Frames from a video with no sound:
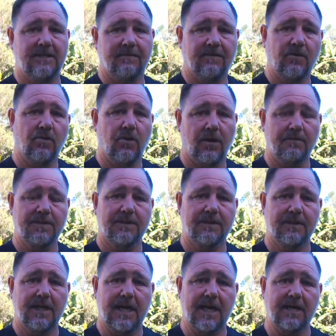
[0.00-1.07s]
you know, getting
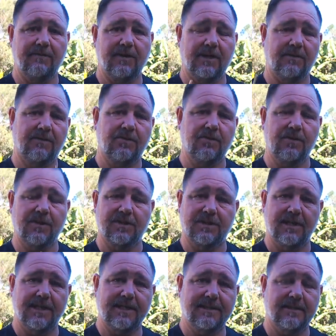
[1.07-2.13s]
successive
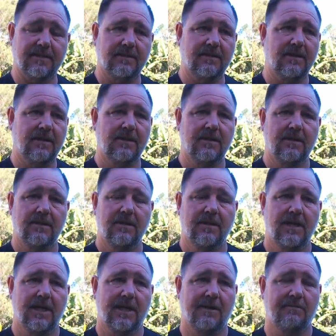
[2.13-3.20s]
crops out of it through the
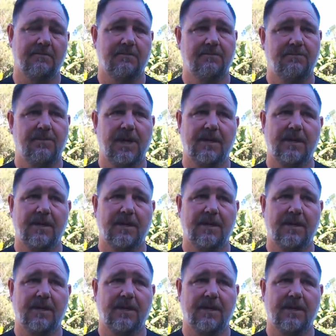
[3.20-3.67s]
season.